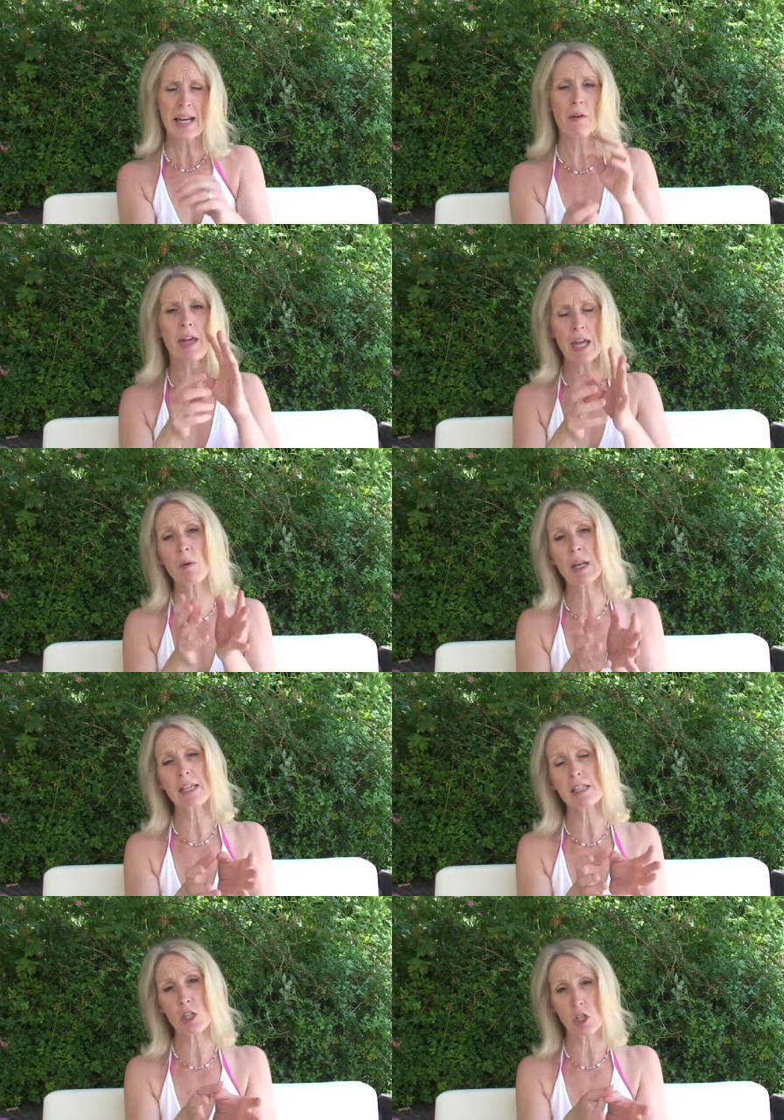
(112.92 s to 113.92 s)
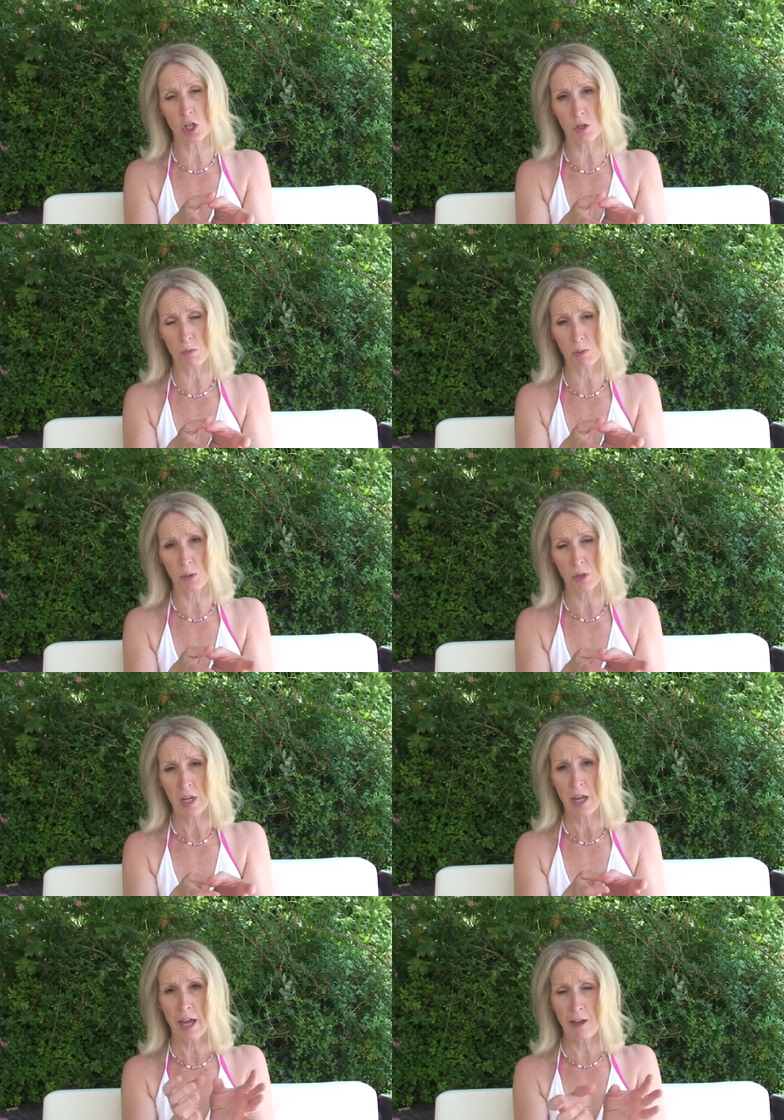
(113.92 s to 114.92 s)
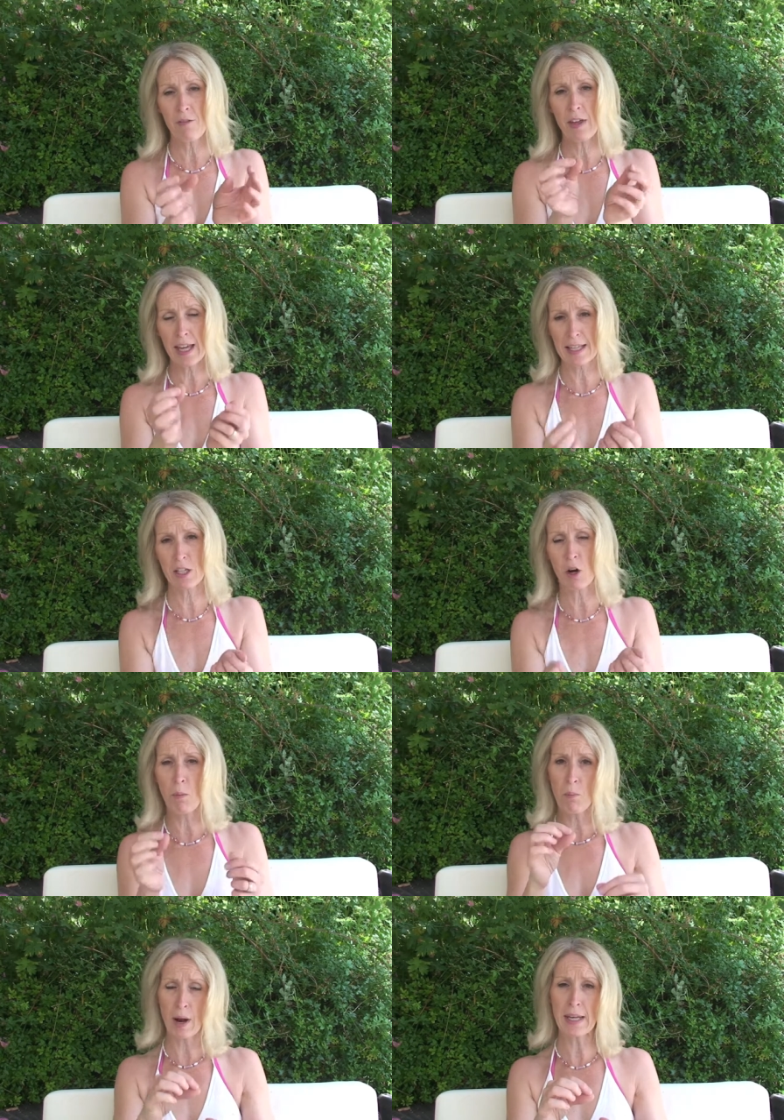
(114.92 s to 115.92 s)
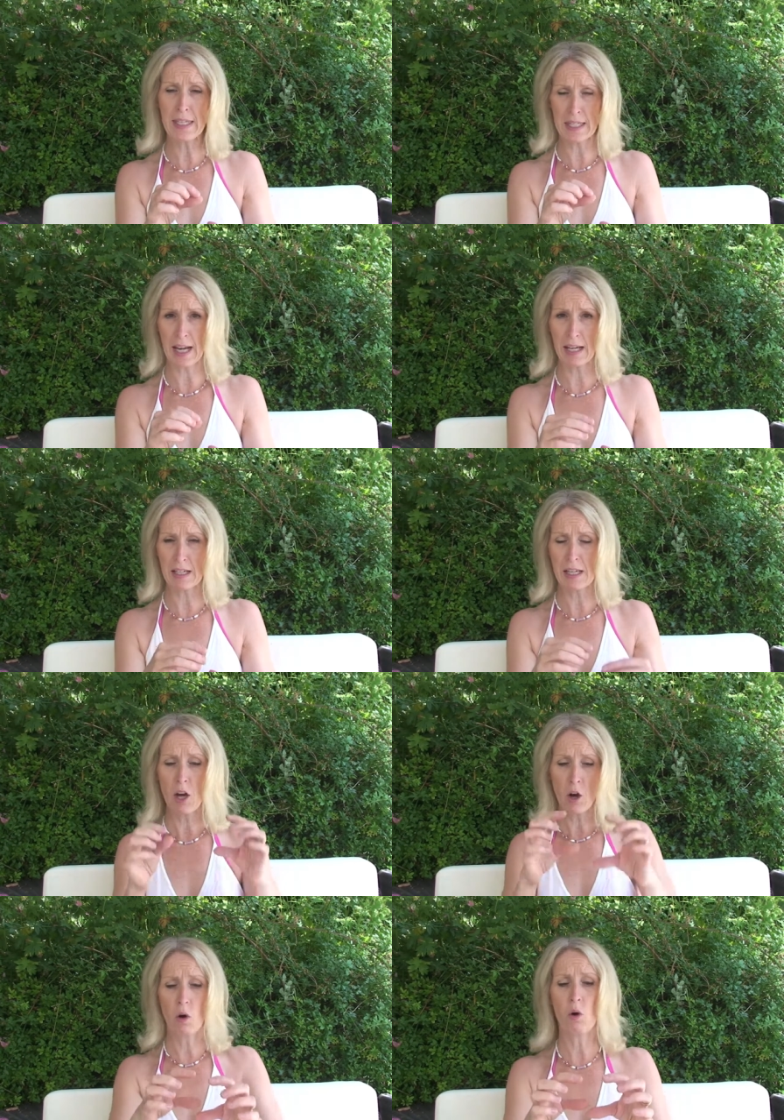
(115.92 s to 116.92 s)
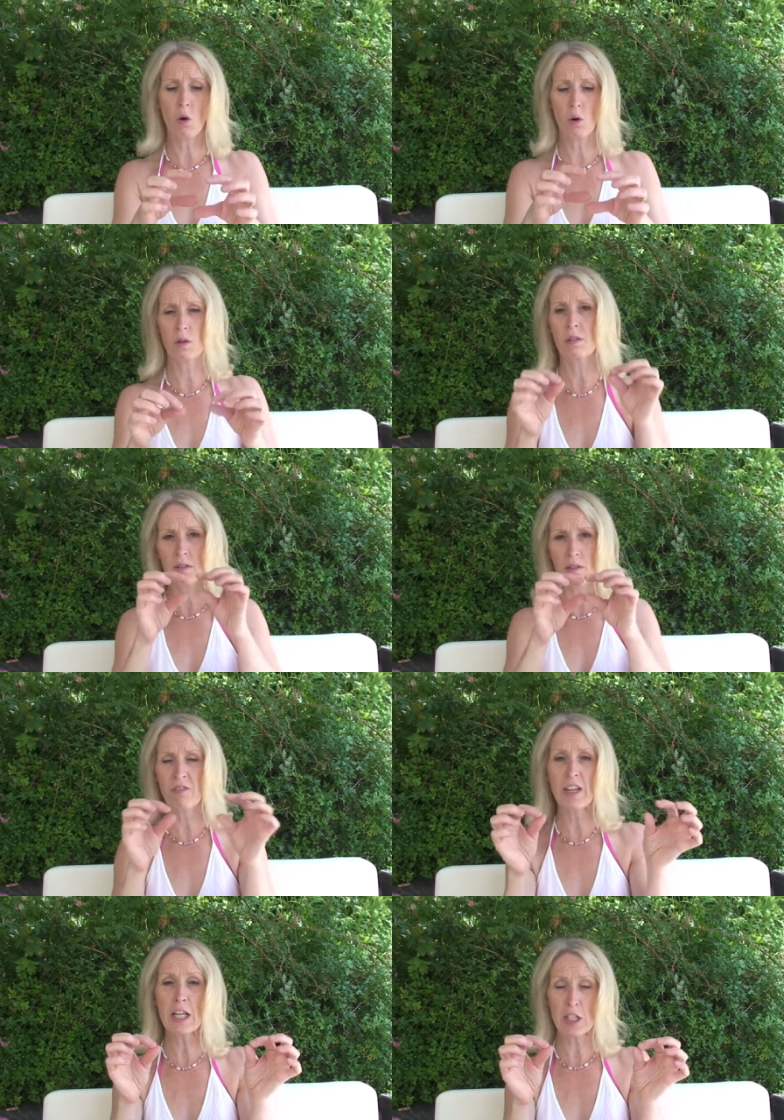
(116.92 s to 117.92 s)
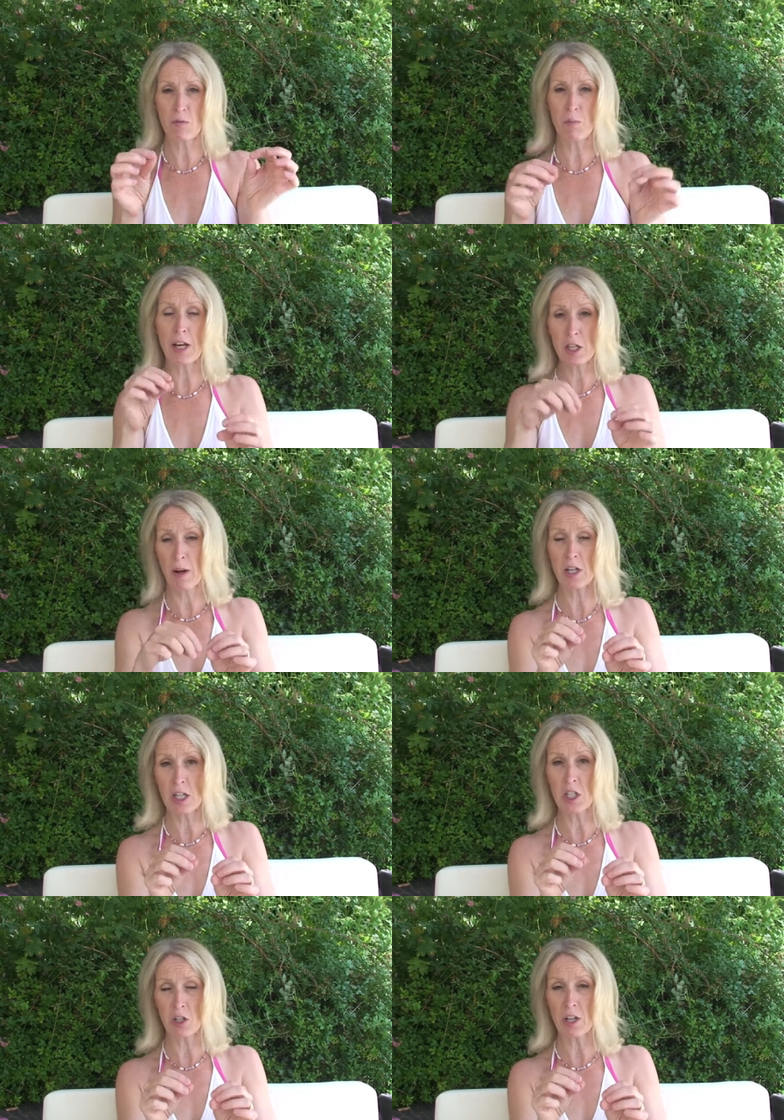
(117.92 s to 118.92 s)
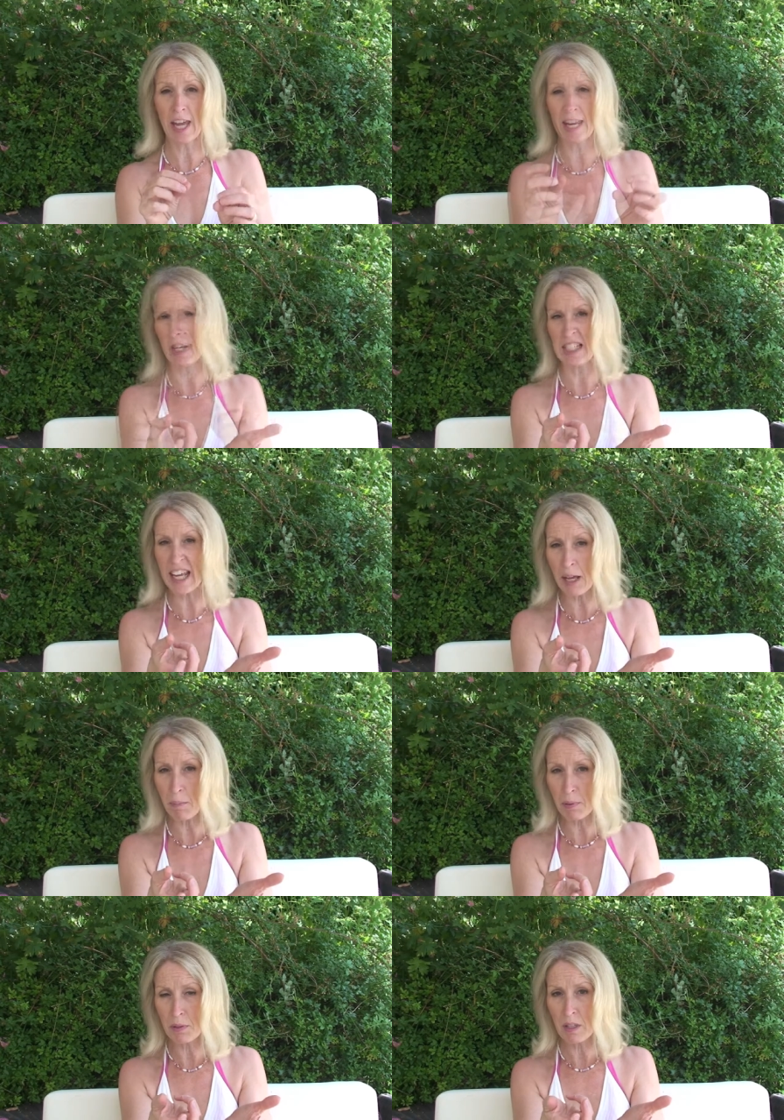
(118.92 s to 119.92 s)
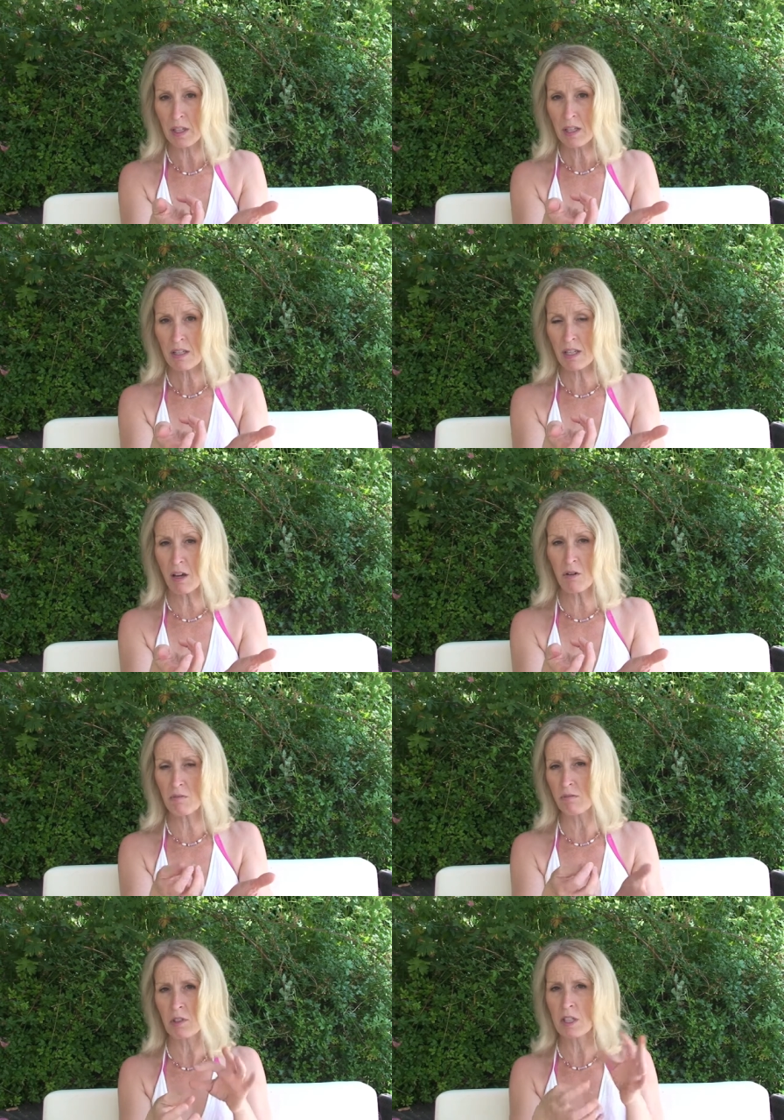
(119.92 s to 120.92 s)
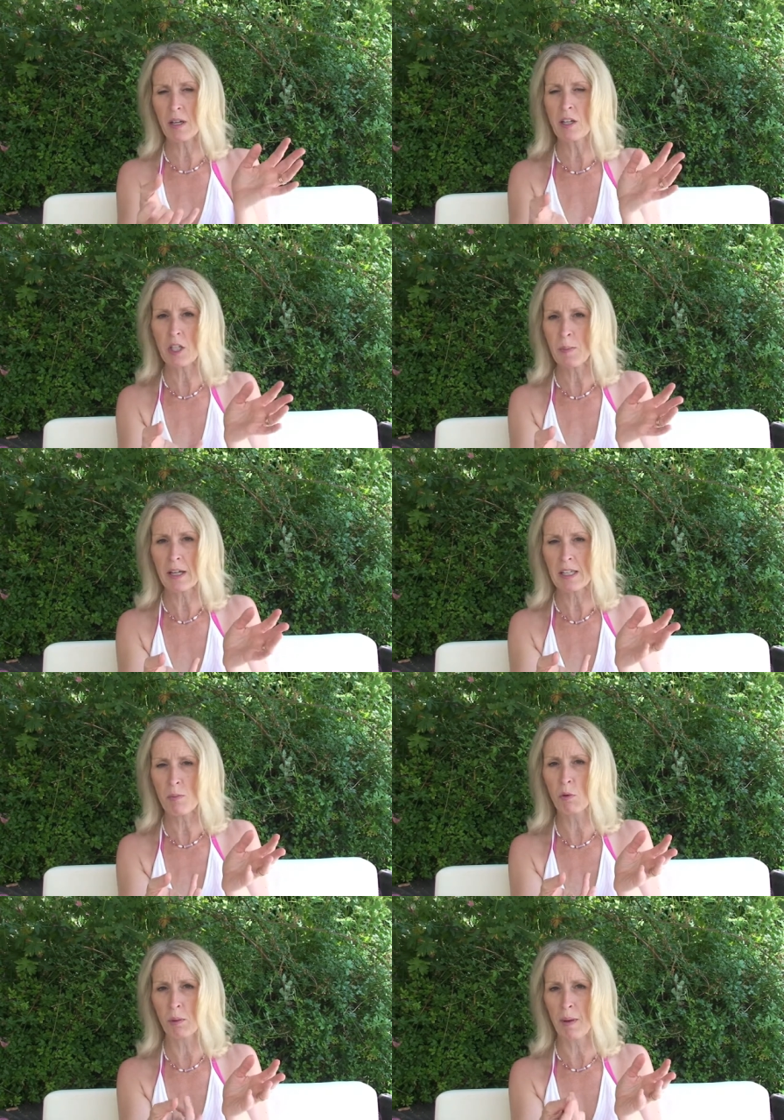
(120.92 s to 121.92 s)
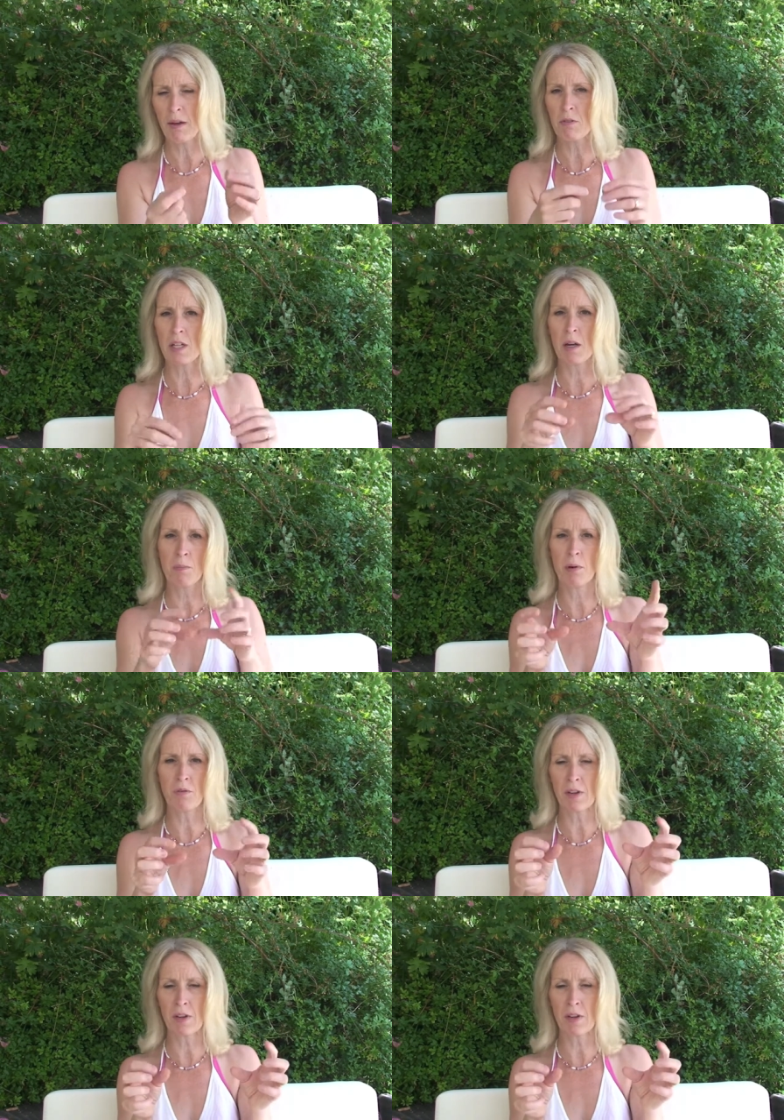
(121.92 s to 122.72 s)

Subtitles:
Now, he will eat soup if he has got breadsticks or fingers of bread to actually dunk in a dip. So I just pack a small amount and put